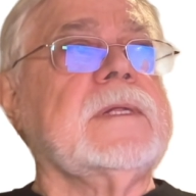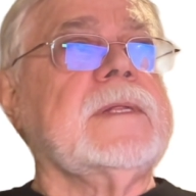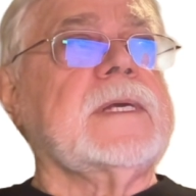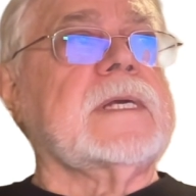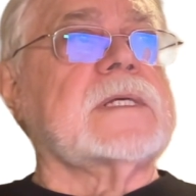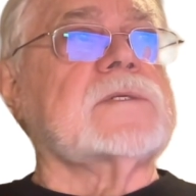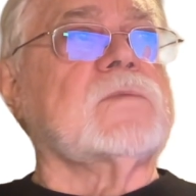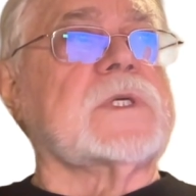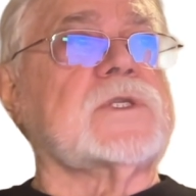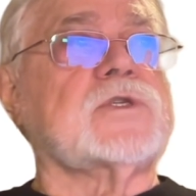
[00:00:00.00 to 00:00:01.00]
is
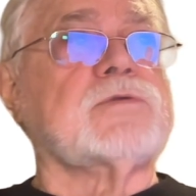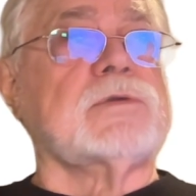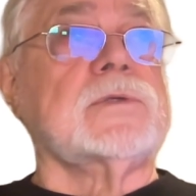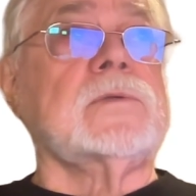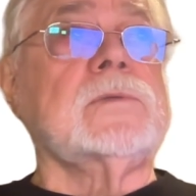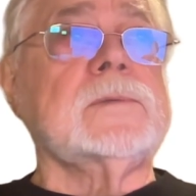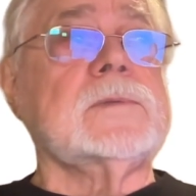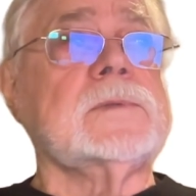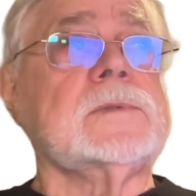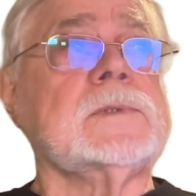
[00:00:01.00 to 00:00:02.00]
what's true,
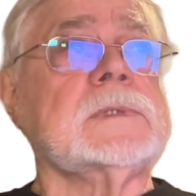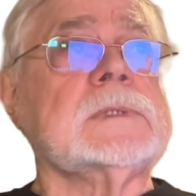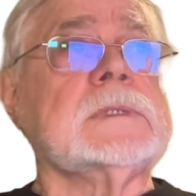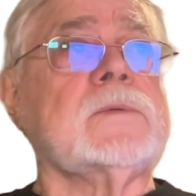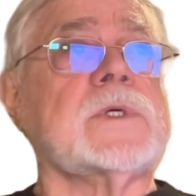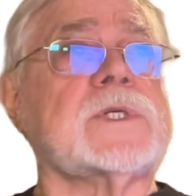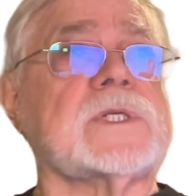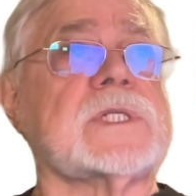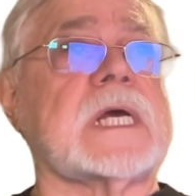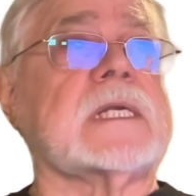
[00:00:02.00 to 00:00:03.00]
which
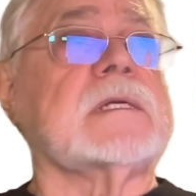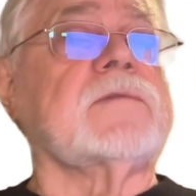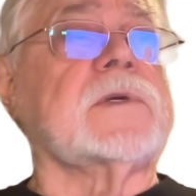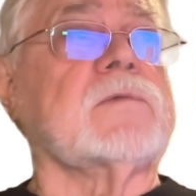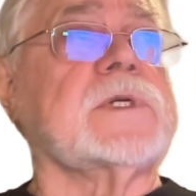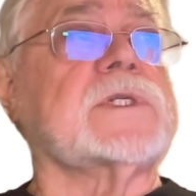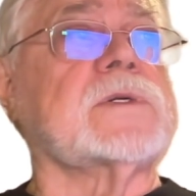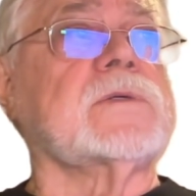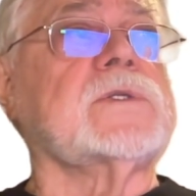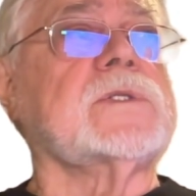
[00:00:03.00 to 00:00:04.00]
is scientific
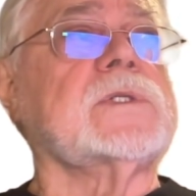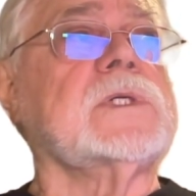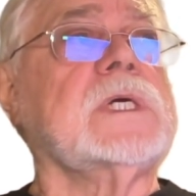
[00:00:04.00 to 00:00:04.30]
research,